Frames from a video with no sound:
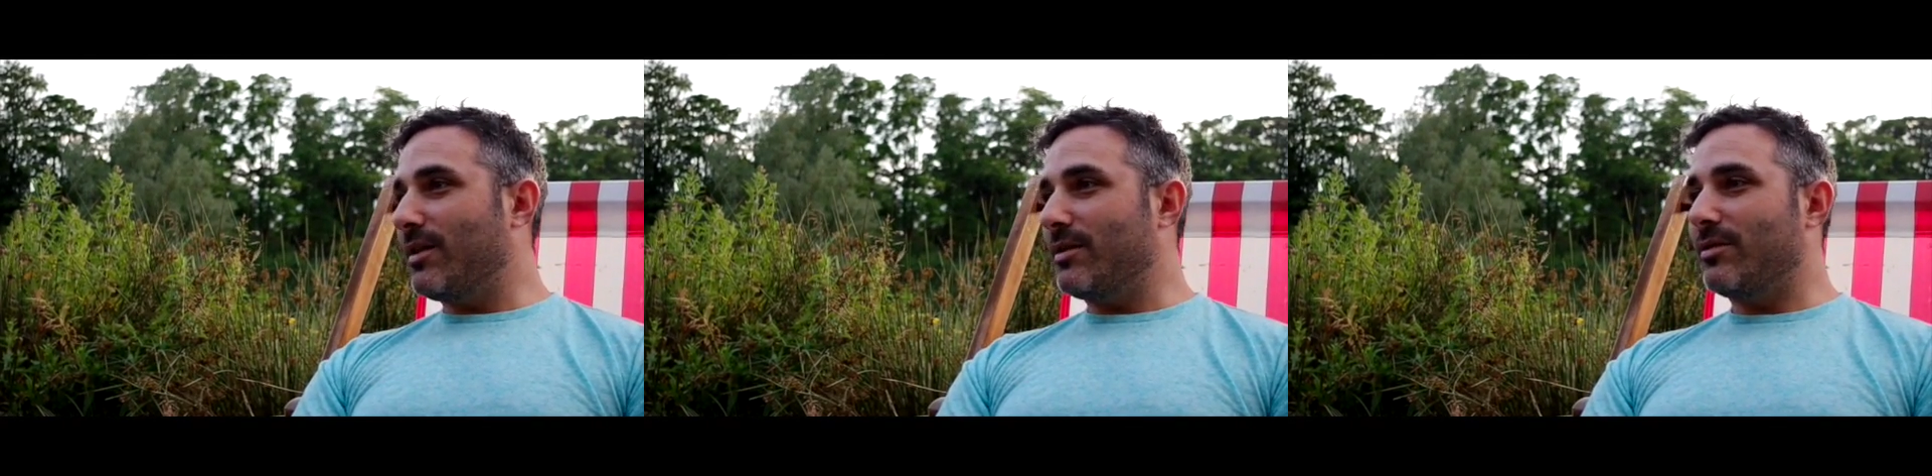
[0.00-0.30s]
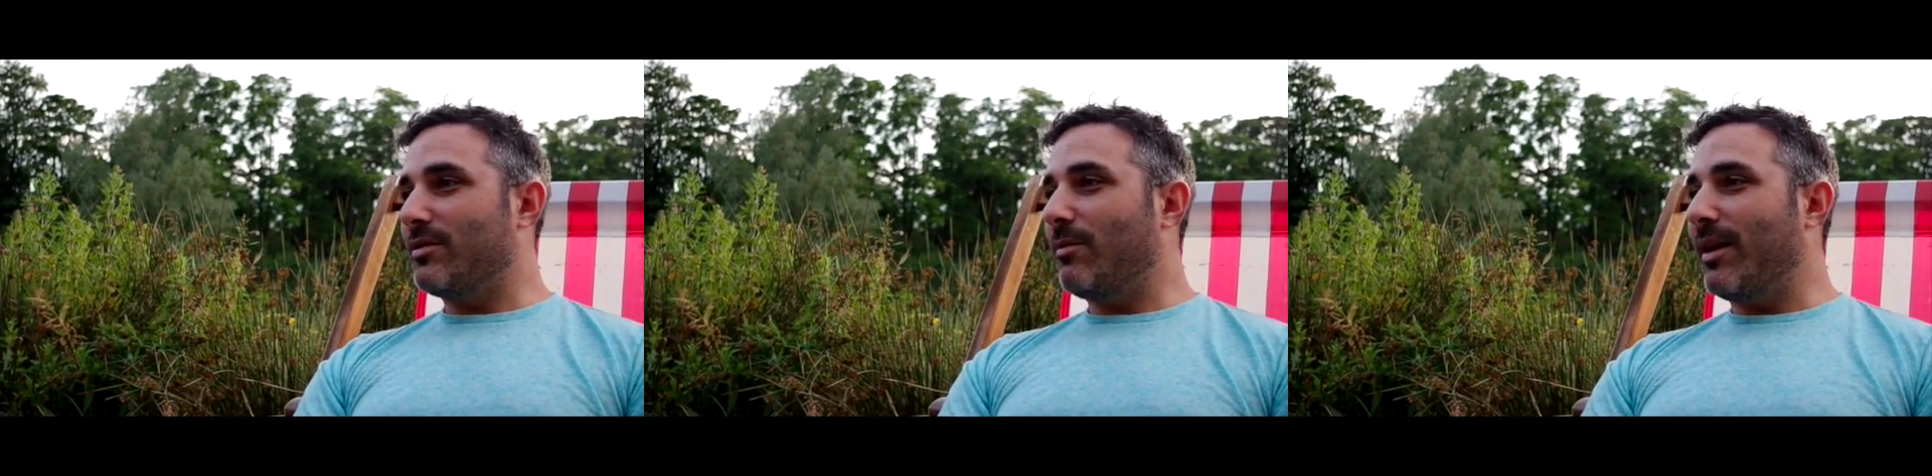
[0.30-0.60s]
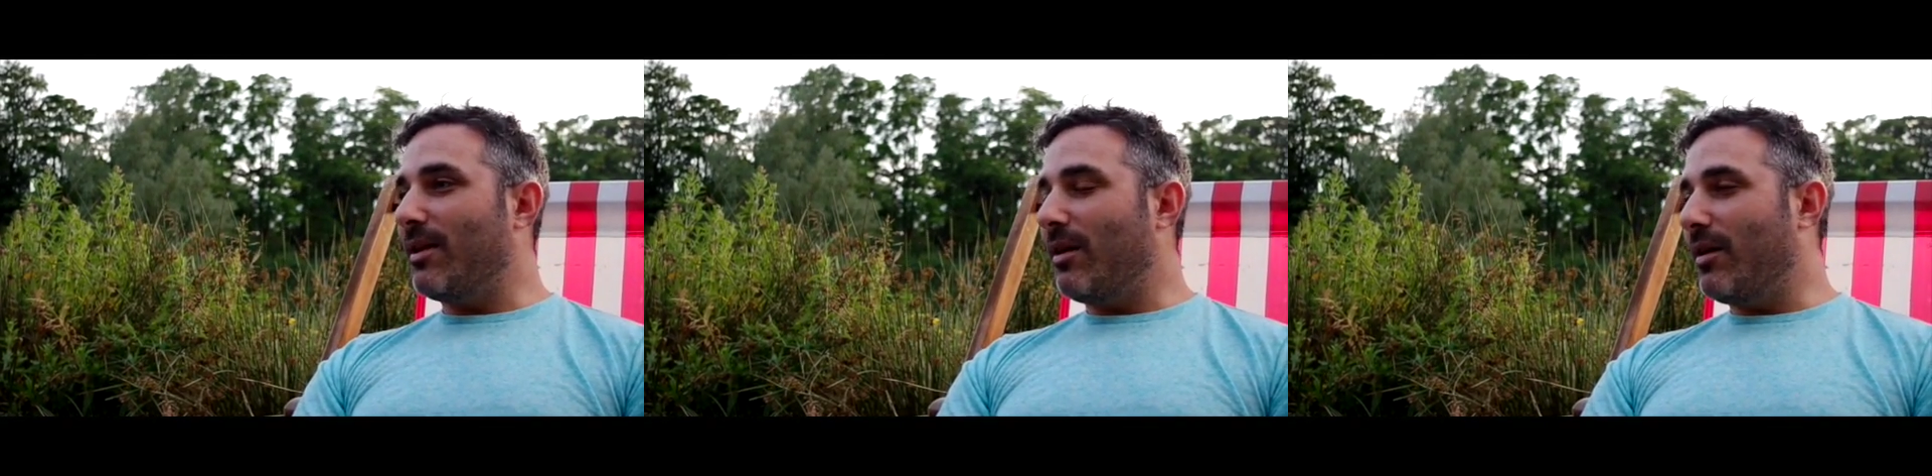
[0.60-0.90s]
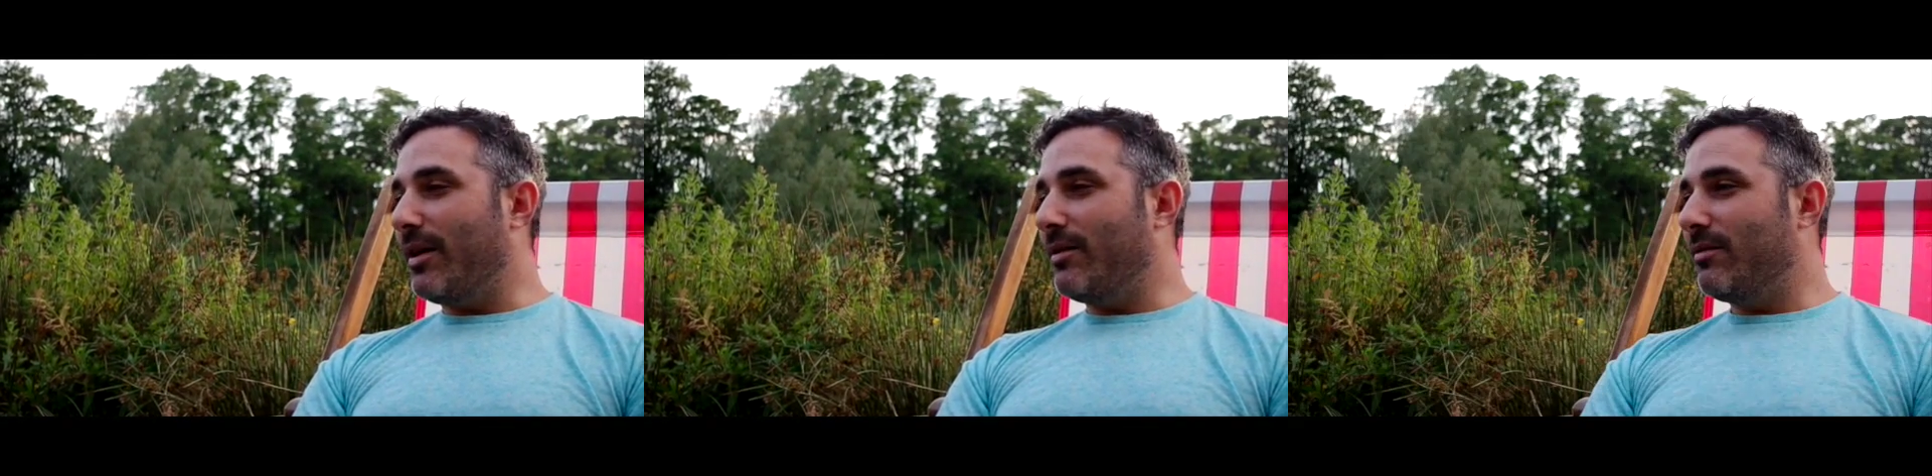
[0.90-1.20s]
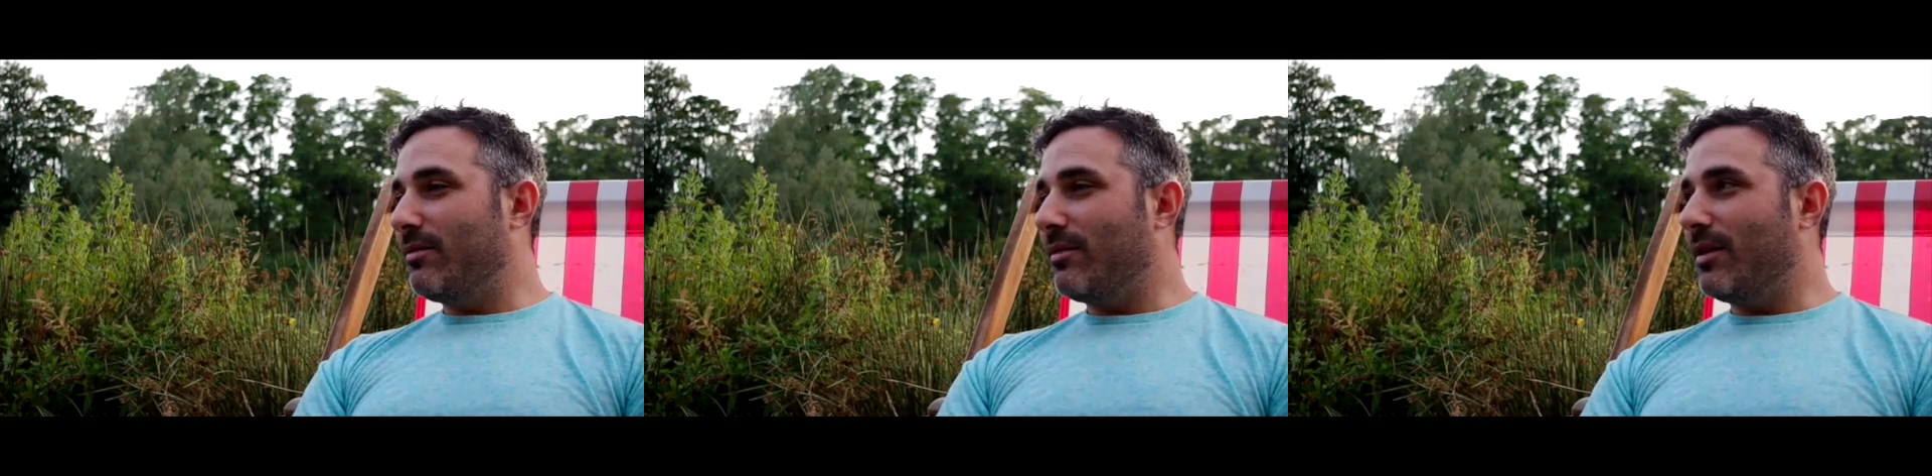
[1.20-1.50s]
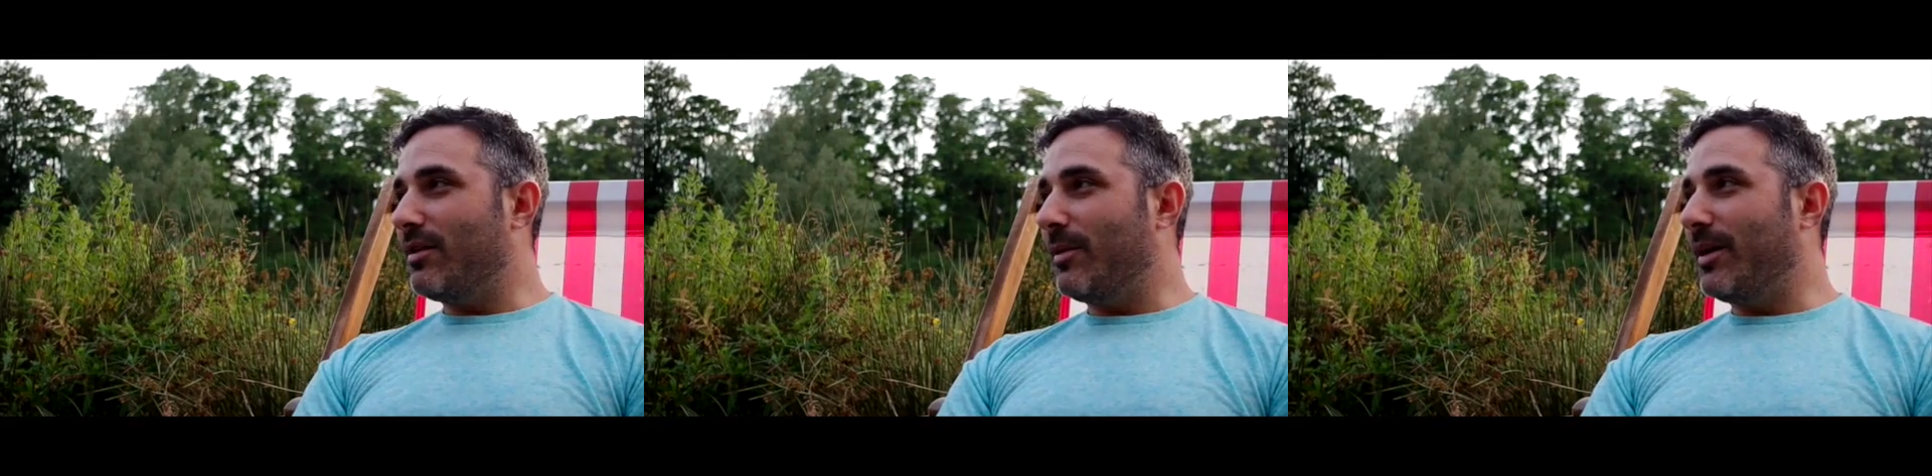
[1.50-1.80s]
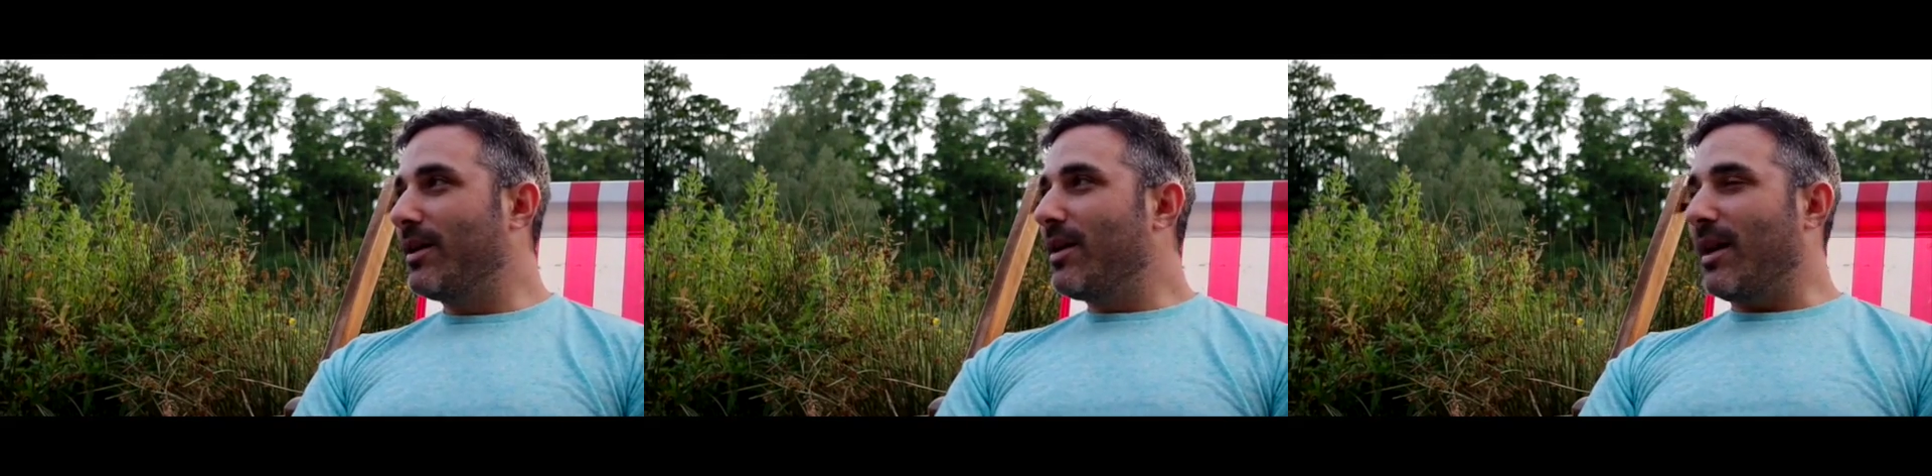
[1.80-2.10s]
That's just the way that I do
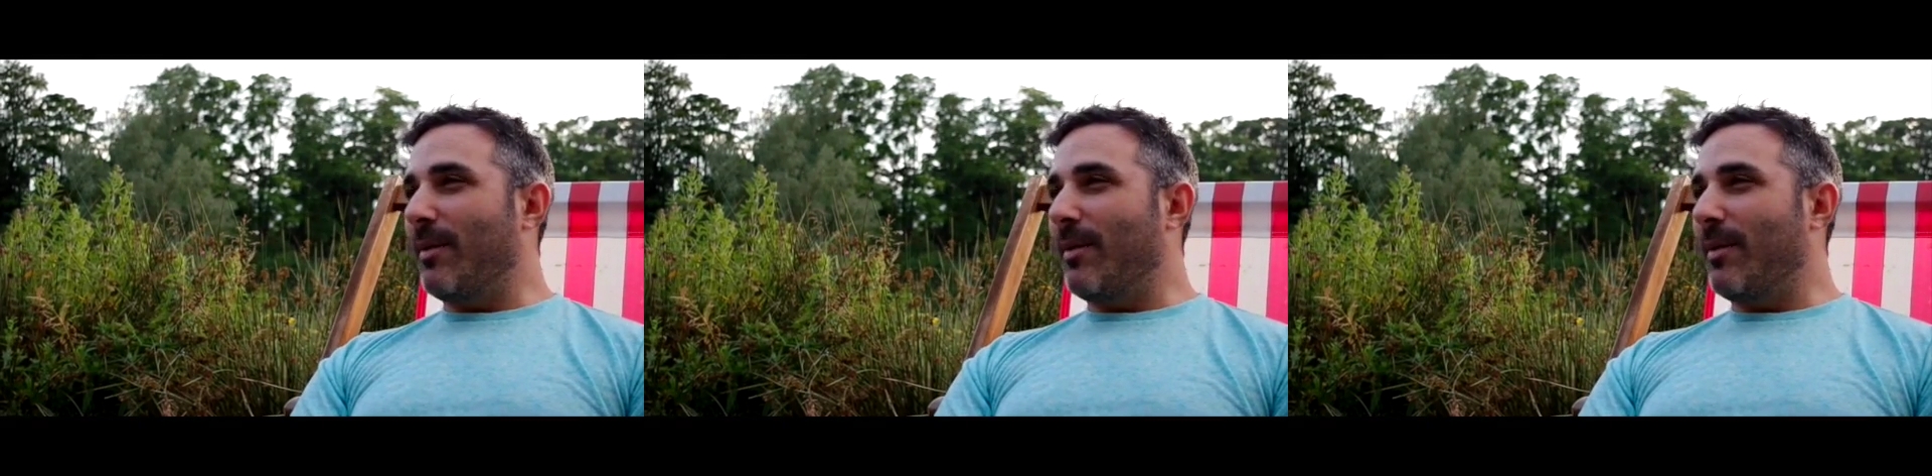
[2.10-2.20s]
it.